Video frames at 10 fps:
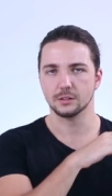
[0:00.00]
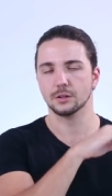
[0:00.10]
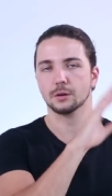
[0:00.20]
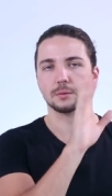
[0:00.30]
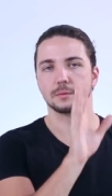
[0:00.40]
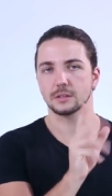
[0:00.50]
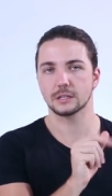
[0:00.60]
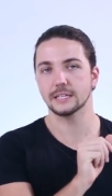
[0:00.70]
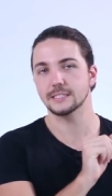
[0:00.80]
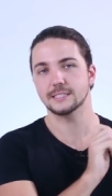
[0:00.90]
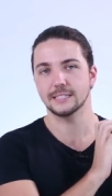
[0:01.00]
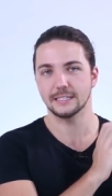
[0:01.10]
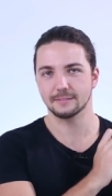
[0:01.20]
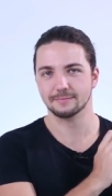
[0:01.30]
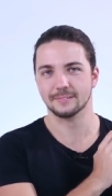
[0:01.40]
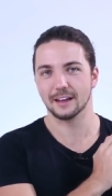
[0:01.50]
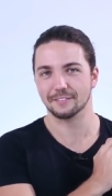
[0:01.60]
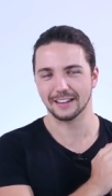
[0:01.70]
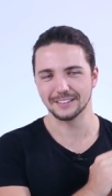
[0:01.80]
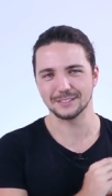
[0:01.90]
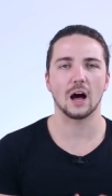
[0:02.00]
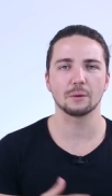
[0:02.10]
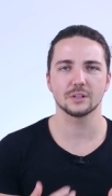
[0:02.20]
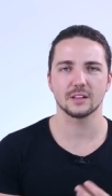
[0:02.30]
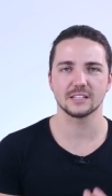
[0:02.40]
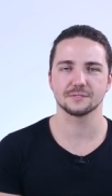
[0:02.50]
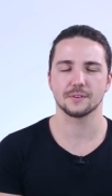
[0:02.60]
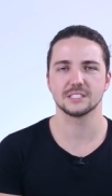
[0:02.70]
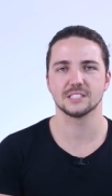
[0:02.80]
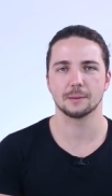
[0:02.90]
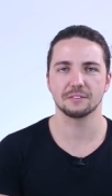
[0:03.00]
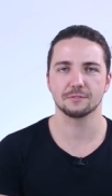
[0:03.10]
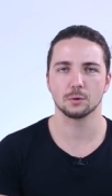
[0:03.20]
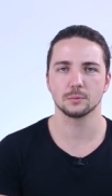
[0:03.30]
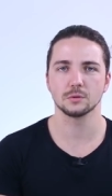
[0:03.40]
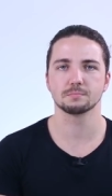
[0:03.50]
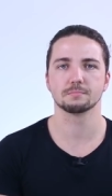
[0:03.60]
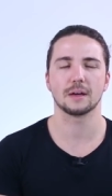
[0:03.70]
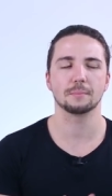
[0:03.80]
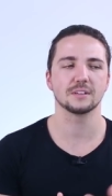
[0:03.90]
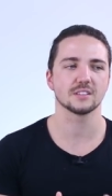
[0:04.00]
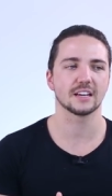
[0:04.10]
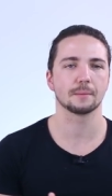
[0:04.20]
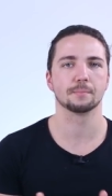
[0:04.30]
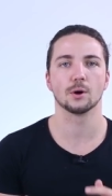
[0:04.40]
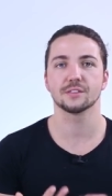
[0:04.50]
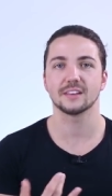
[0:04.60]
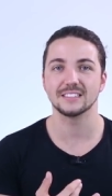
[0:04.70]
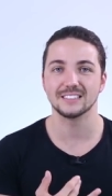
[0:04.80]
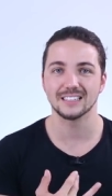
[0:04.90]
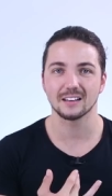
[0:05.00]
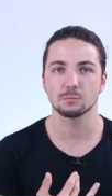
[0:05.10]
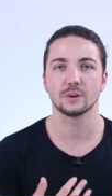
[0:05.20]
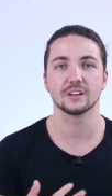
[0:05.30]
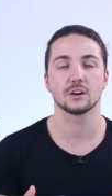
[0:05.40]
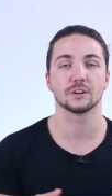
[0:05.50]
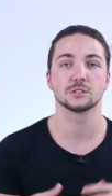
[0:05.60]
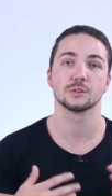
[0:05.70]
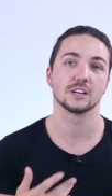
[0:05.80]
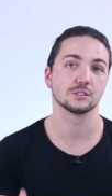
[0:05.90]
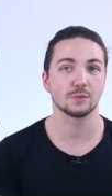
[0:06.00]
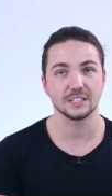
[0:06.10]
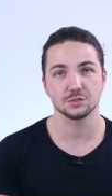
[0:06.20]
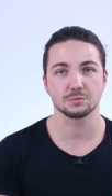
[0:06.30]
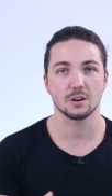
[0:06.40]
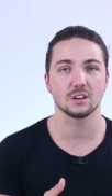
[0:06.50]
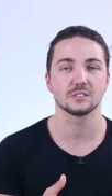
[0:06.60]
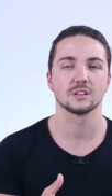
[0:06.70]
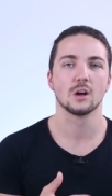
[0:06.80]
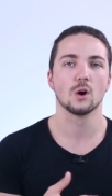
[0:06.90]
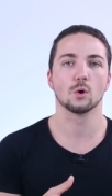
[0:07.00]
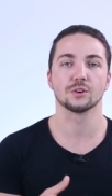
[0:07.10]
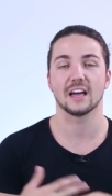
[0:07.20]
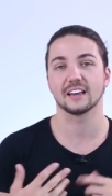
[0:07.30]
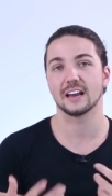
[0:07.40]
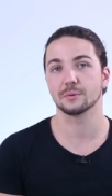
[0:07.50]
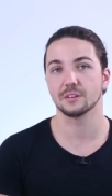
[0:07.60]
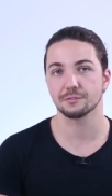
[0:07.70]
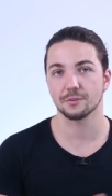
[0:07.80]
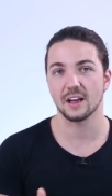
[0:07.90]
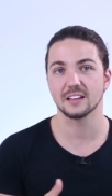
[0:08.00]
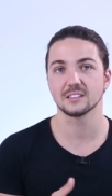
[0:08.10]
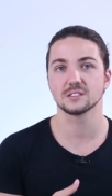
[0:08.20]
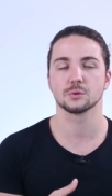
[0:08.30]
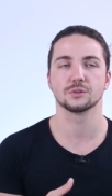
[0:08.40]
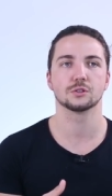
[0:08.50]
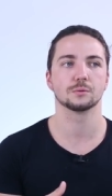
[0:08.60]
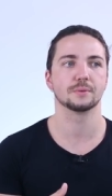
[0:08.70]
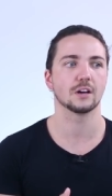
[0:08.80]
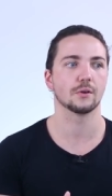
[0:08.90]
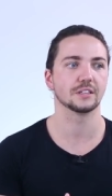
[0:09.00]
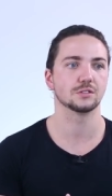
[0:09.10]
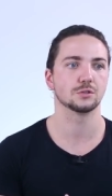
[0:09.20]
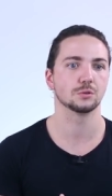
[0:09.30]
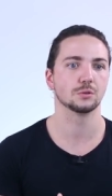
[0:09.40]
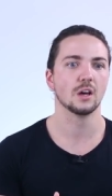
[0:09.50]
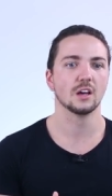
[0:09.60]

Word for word: you know, glitzy events. I would classify semi-formal maybe as like a birthday dinner where you're going to a nice restaurant or you're hanging out with your friends or you could be going to,